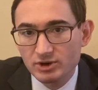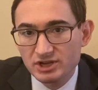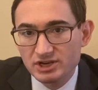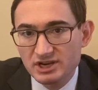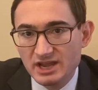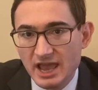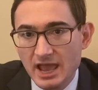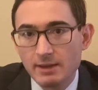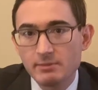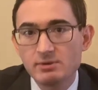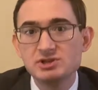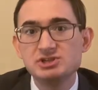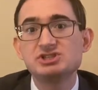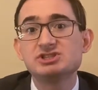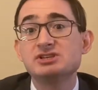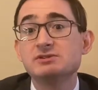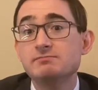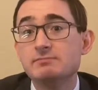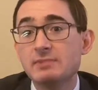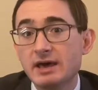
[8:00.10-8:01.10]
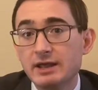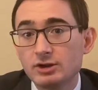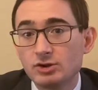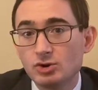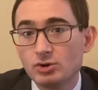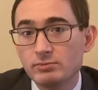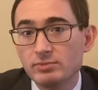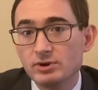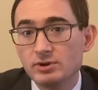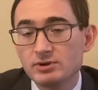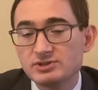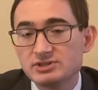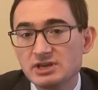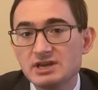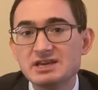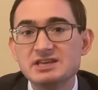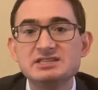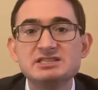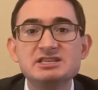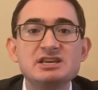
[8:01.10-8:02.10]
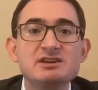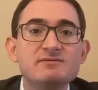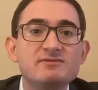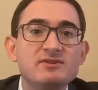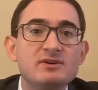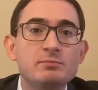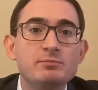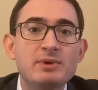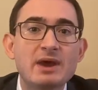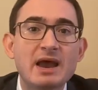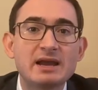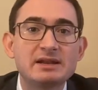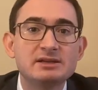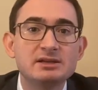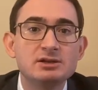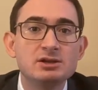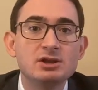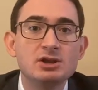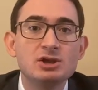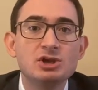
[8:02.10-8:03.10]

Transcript: damage, some medical bills. See if it impacted,